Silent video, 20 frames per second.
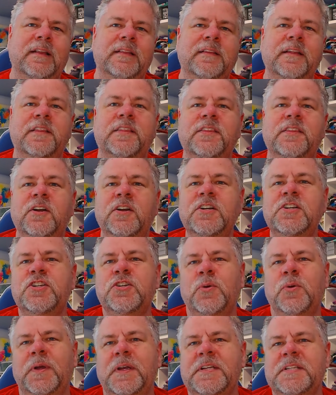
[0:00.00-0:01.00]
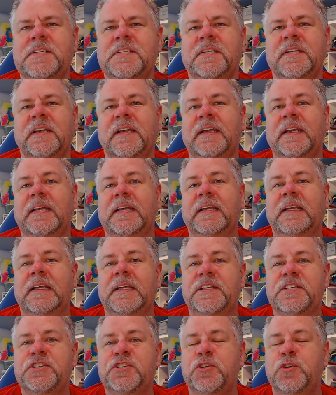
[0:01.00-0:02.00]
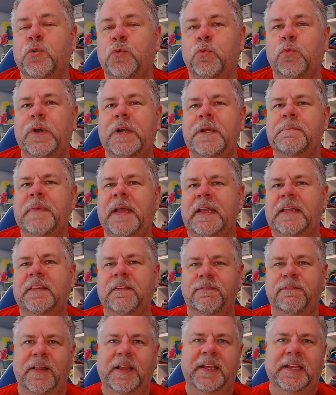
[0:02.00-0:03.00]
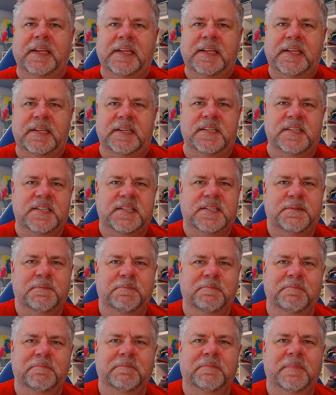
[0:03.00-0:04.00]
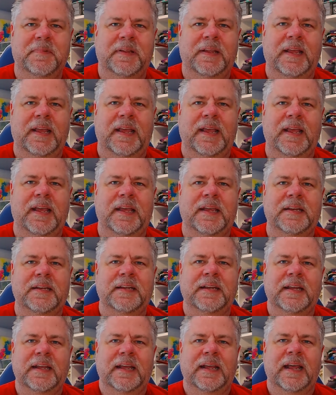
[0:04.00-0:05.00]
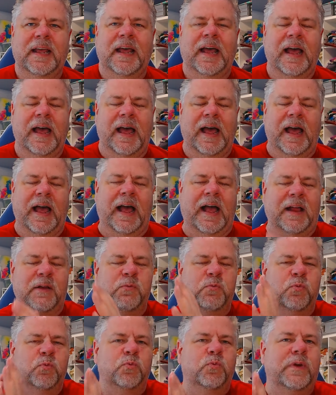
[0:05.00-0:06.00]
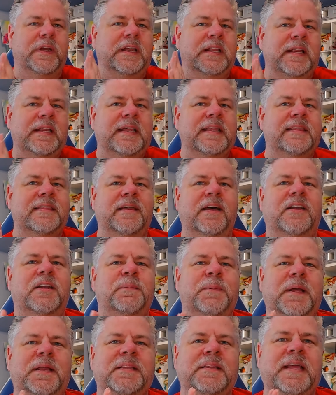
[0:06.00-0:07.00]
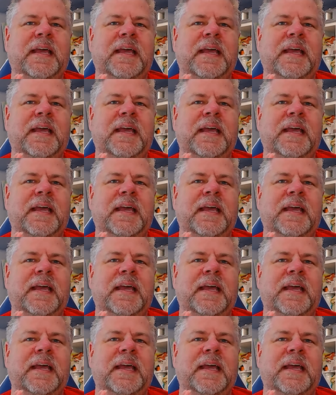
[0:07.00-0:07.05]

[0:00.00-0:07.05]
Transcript: The third choice is to remake The Flying Geese. And I really thought about